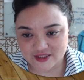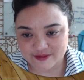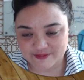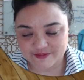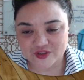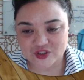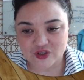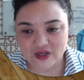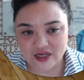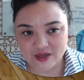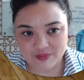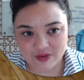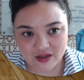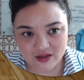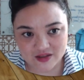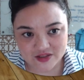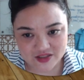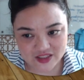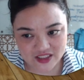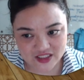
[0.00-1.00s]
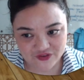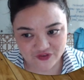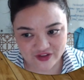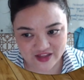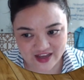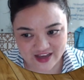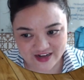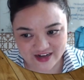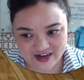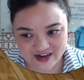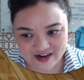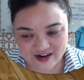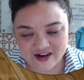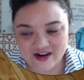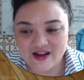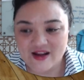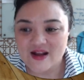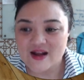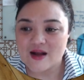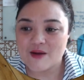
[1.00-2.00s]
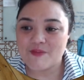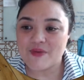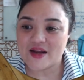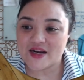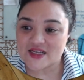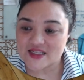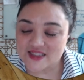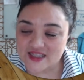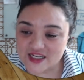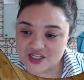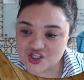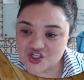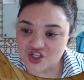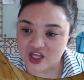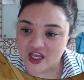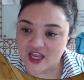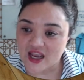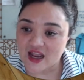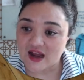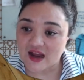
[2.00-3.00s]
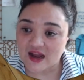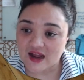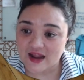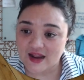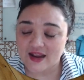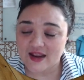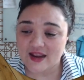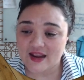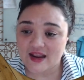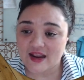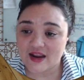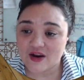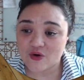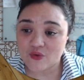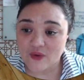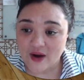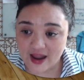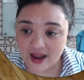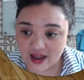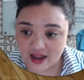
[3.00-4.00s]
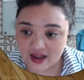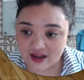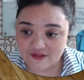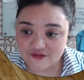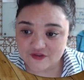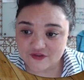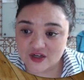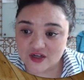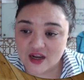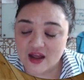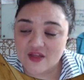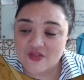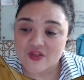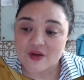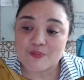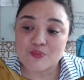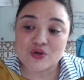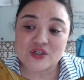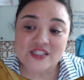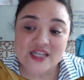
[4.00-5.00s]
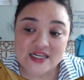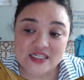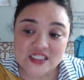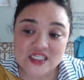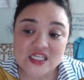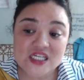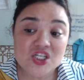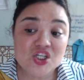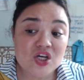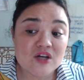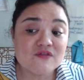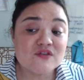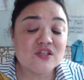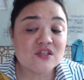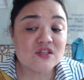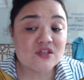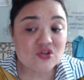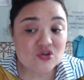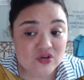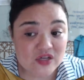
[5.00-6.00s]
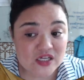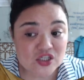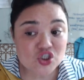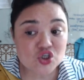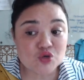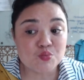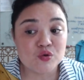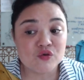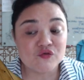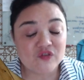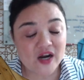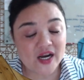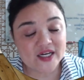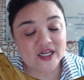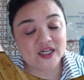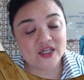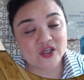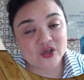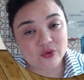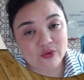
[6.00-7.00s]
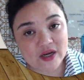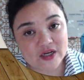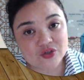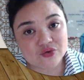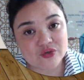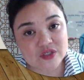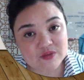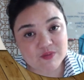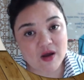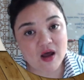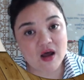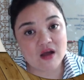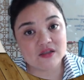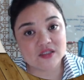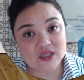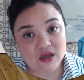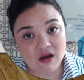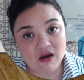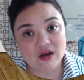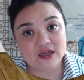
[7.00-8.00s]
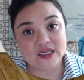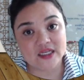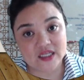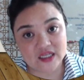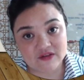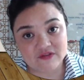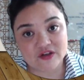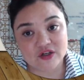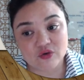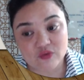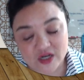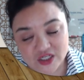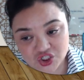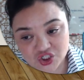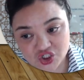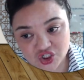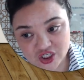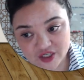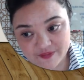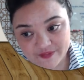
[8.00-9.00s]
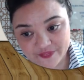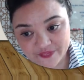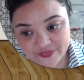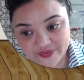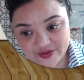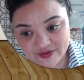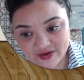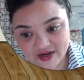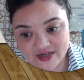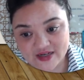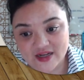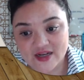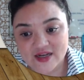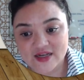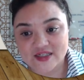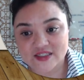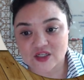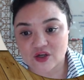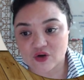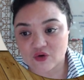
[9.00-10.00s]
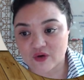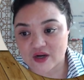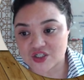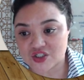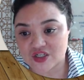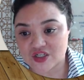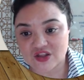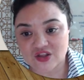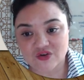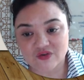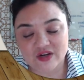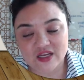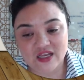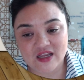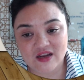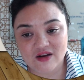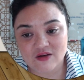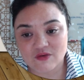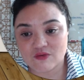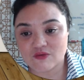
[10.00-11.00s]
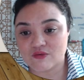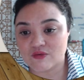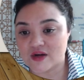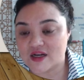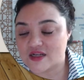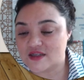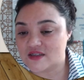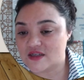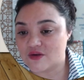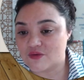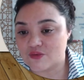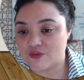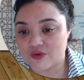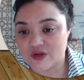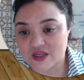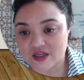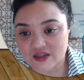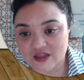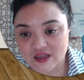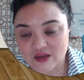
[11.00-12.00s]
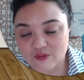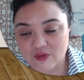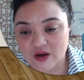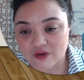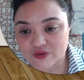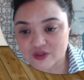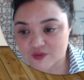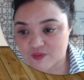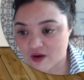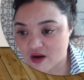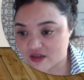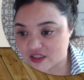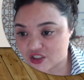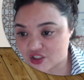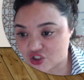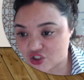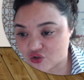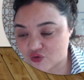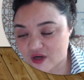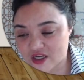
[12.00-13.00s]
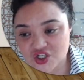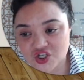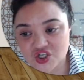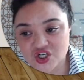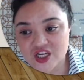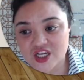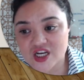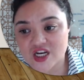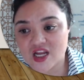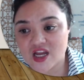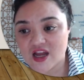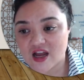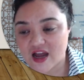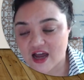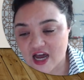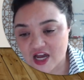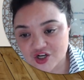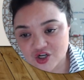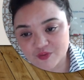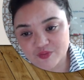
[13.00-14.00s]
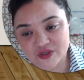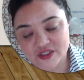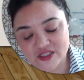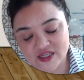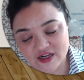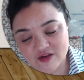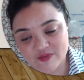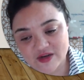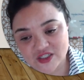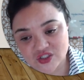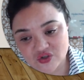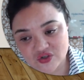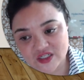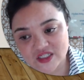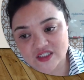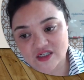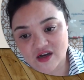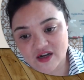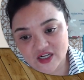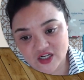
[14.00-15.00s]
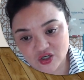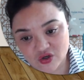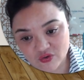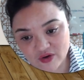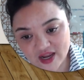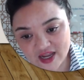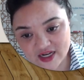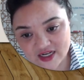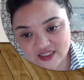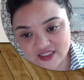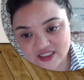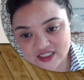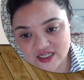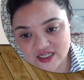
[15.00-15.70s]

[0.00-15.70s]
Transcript: So I apologize for that error. But essentially, I graphed the percentage of students who provided a correct response on a given question, right? So question 3 was a really well responded to question. 100% of my students got it correct.